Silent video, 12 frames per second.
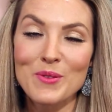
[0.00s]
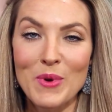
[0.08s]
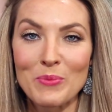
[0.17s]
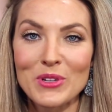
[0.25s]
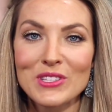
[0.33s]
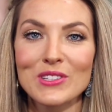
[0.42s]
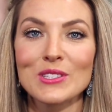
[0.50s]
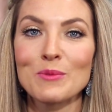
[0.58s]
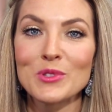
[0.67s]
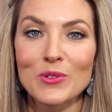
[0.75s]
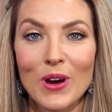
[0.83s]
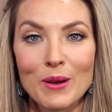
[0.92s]
Remember to
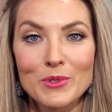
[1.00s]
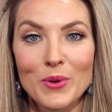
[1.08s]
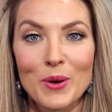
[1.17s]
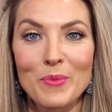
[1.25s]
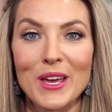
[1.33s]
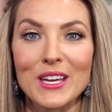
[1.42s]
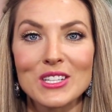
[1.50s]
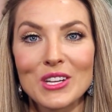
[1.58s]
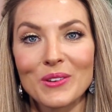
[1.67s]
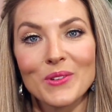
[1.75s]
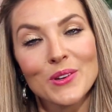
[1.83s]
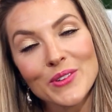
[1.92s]
subscribe to our page,
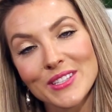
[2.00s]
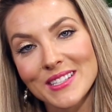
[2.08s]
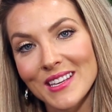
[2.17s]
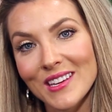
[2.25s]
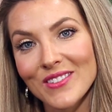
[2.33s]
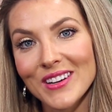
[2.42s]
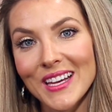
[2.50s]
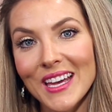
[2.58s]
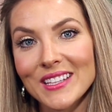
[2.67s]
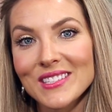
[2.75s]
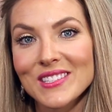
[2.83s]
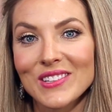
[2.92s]
and we will see you
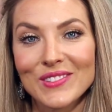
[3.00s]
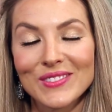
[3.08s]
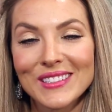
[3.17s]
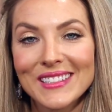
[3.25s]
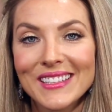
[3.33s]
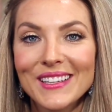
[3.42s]
again soon.